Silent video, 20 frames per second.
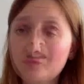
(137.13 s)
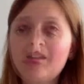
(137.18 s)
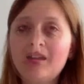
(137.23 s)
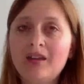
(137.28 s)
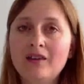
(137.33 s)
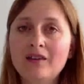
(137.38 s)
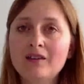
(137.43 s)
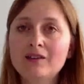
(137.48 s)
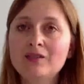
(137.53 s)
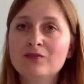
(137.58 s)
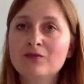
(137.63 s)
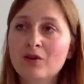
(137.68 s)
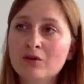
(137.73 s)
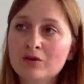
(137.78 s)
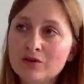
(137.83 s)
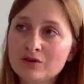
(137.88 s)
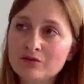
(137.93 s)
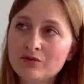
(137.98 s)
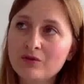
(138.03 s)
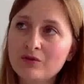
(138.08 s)
And this
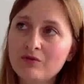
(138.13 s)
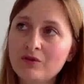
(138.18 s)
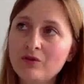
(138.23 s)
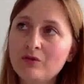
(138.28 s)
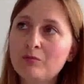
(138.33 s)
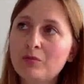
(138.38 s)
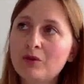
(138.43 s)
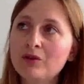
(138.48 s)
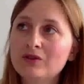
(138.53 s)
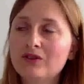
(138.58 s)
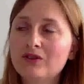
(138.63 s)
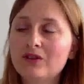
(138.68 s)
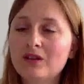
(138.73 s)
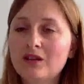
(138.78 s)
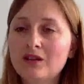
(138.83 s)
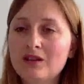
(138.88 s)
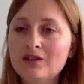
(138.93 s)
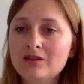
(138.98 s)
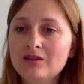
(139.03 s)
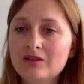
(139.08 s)
focused review puts the
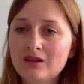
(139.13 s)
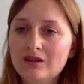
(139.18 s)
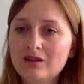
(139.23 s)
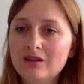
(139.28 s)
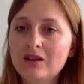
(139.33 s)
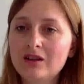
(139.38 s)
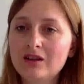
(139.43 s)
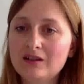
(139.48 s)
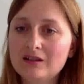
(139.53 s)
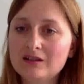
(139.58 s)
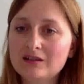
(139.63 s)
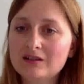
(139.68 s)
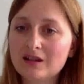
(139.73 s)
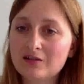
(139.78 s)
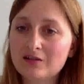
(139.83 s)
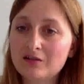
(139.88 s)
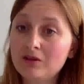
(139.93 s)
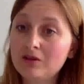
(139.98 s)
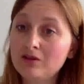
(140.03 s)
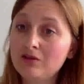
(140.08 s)
initial
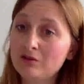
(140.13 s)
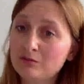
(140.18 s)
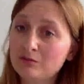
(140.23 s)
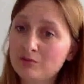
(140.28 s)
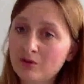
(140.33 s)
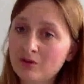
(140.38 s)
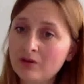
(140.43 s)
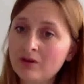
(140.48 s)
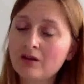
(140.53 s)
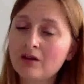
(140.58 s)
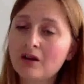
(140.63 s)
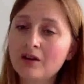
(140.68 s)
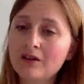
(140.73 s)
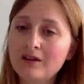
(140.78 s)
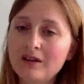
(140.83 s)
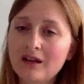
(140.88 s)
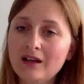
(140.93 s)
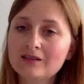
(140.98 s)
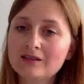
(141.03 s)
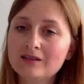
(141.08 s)
discovery into a broader
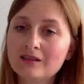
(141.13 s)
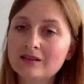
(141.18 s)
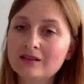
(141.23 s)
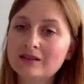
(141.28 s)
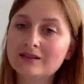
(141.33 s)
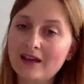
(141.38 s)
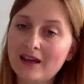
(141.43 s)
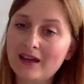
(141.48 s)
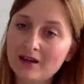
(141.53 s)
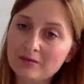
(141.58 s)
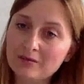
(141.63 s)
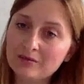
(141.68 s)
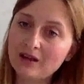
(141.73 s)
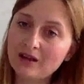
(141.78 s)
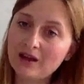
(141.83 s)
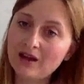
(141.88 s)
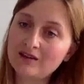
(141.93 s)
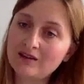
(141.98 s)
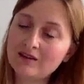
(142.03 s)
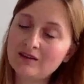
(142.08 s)
context and is aimed
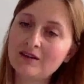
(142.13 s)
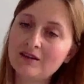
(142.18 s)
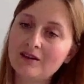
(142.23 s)
at